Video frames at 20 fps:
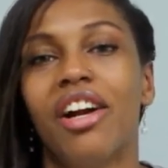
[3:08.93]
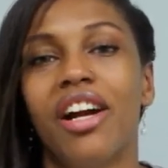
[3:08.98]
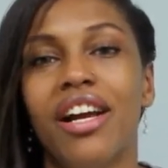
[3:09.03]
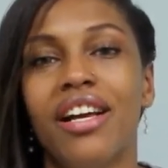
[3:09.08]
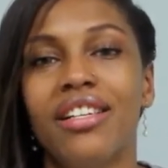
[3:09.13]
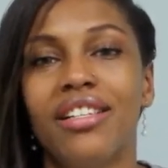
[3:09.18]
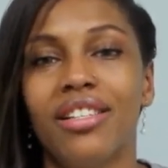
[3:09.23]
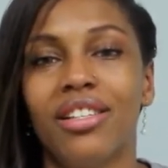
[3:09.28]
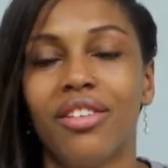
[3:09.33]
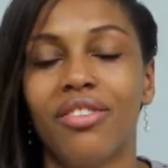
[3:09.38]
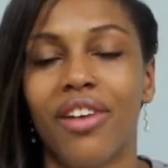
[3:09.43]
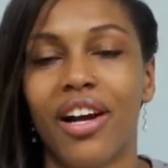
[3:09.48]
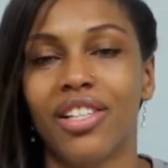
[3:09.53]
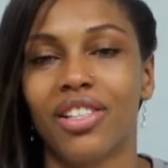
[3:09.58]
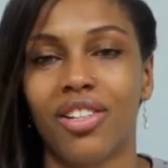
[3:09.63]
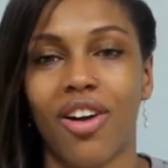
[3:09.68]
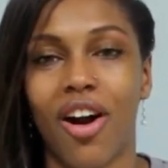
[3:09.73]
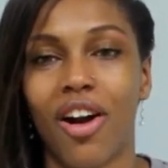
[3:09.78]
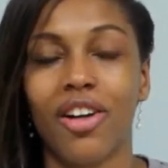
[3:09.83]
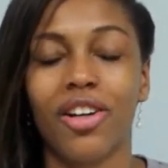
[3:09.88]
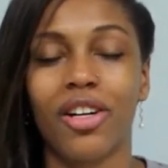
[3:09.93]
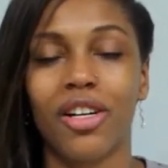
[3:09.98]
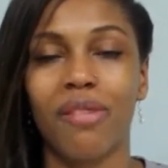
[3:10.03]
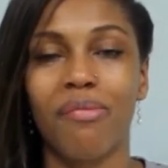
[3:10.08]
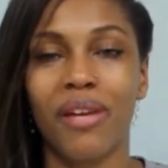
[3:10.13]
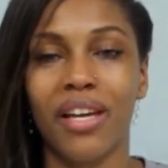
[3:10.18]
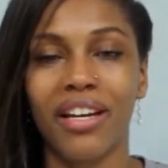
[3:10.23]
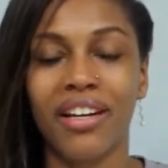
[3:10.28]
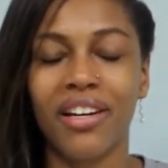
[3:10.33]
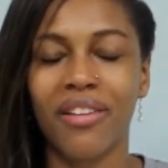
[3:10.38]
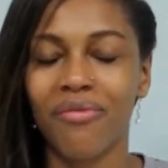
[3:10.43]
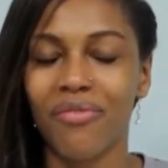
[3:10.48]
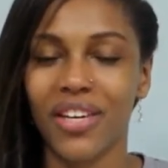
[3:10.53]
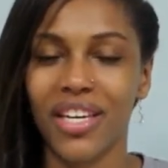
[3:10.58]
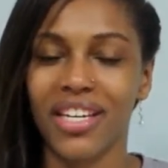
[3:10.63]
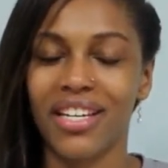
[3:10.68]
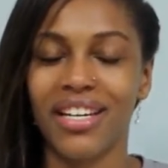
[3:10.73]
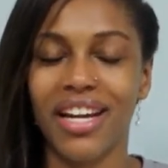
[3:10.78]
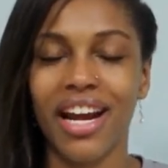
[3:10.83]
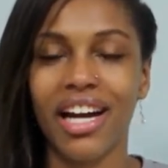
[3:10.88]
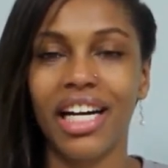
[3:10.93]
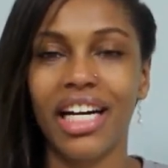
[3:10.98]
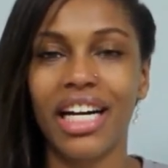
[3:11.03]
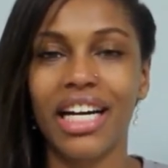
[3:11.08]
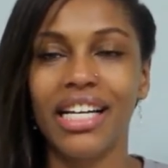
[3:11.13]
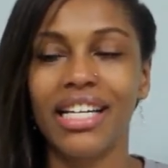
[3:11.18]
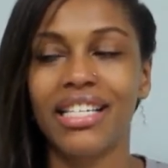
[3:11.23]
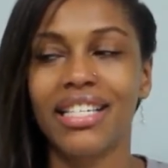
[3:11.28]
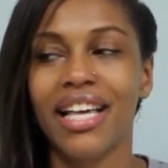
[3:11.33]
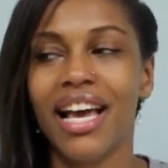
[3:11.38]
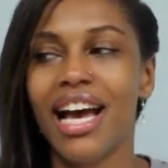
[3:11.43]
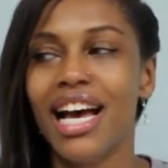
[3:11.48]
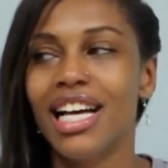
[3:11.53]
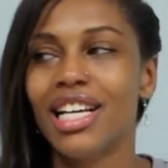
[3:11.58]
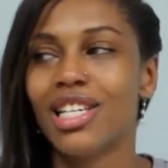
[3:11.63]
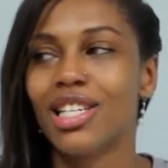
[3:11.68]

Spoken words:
areas and the rest aren't gonna be in convenient areas.